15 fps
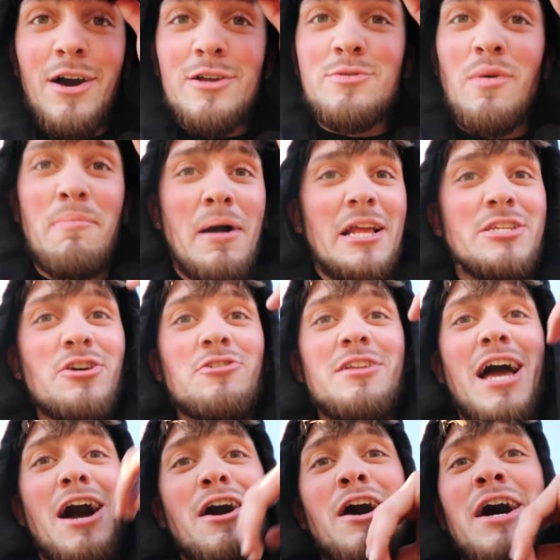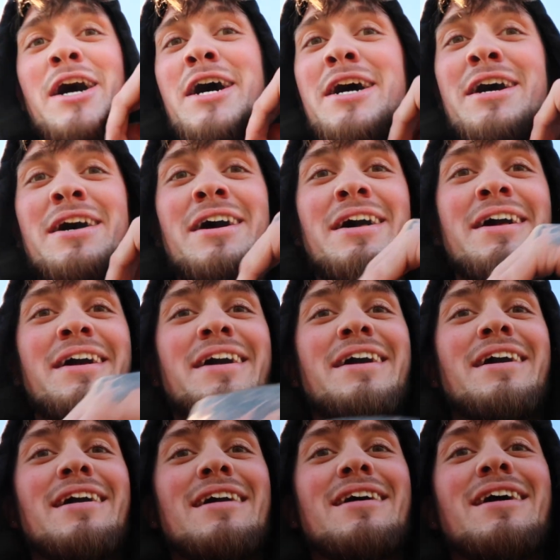no, it's win by two now.
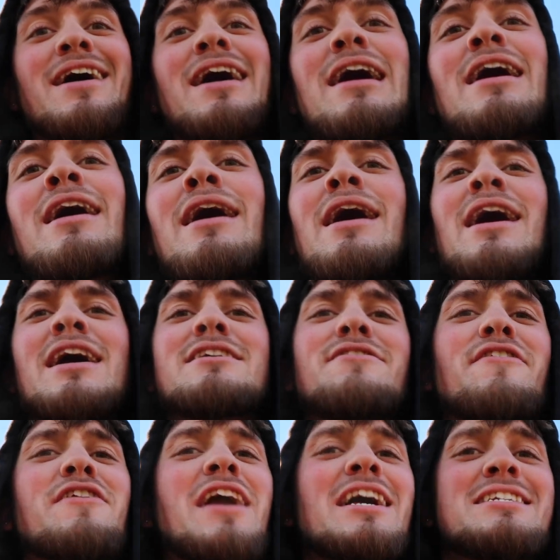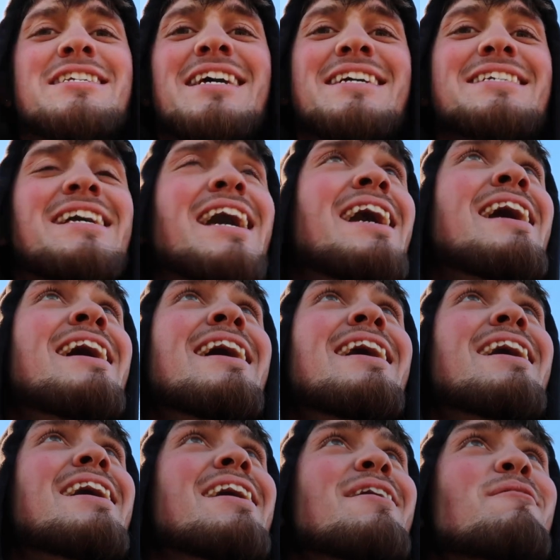Because if you catch this,
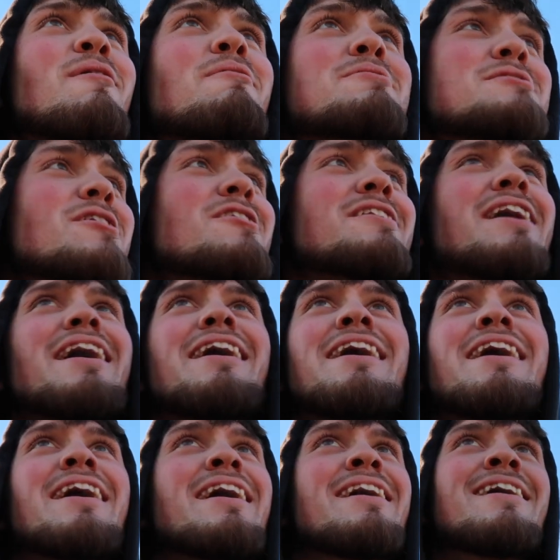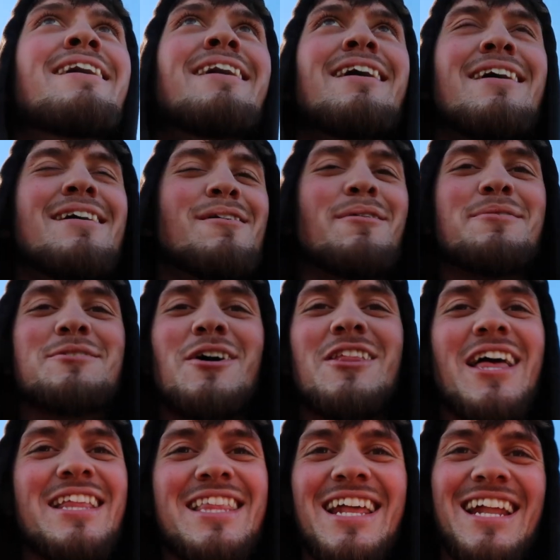what was all that? What was all
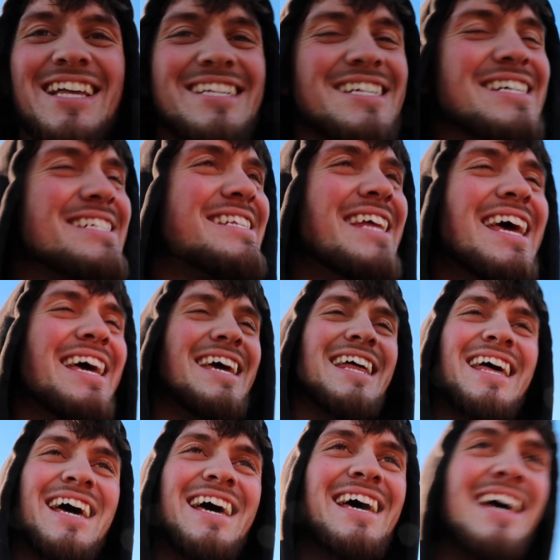that that I just did?